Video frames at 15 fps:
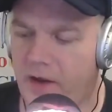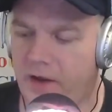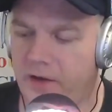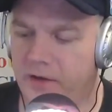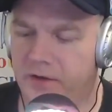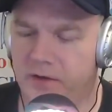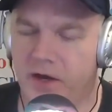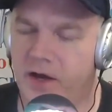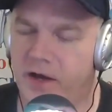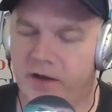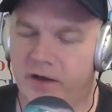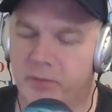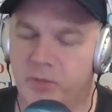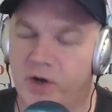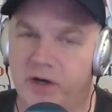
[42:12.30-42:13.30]

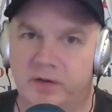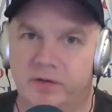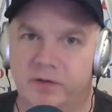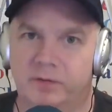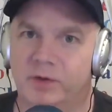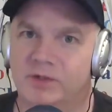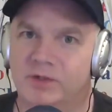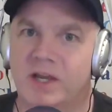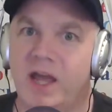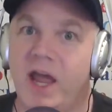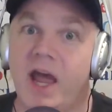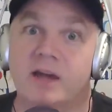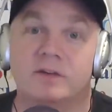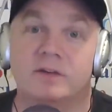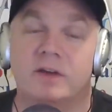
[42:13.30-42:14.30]
Yeah, but you
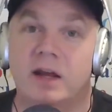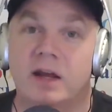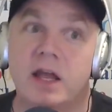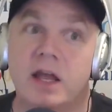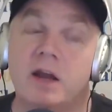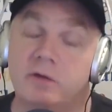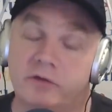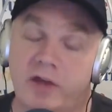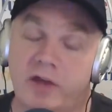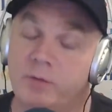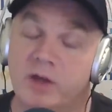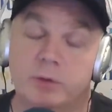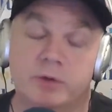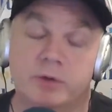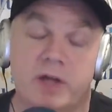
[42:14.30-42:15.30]
can't. And again, same
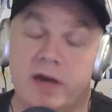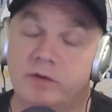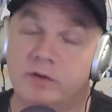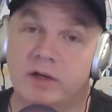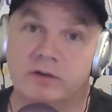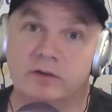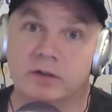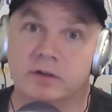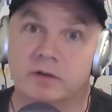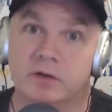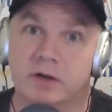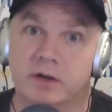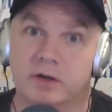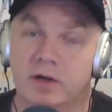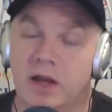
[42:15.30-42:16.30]
thing with the advertising.
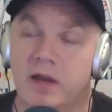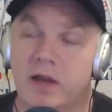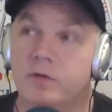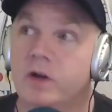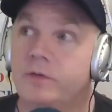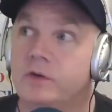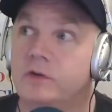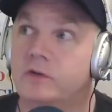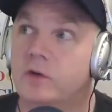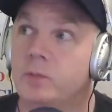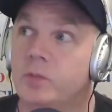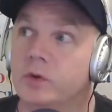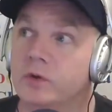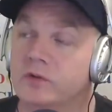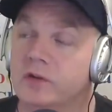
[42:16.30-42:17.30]
Even if it's
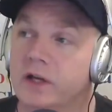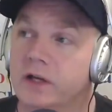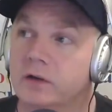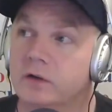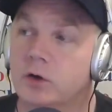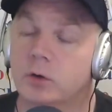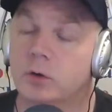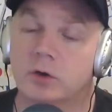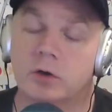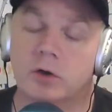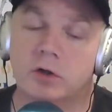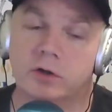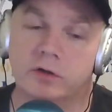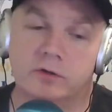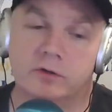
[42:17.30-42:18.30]
simple as like
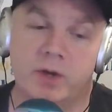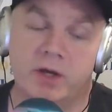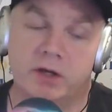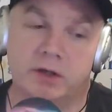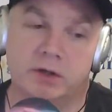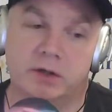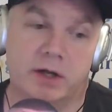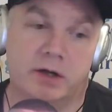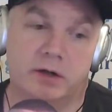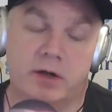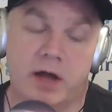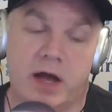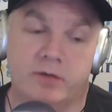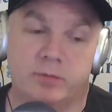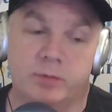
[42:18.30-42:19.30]
Coca-Cola spending, I don't
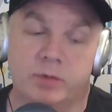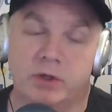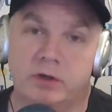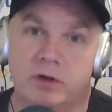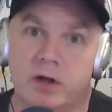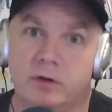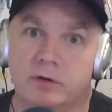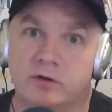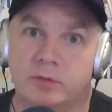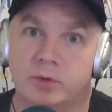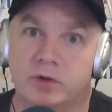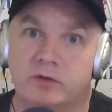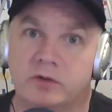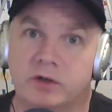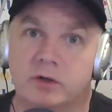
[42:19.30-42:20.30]
know, $500,000 to put a
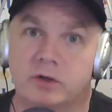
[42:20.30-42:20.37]
sticker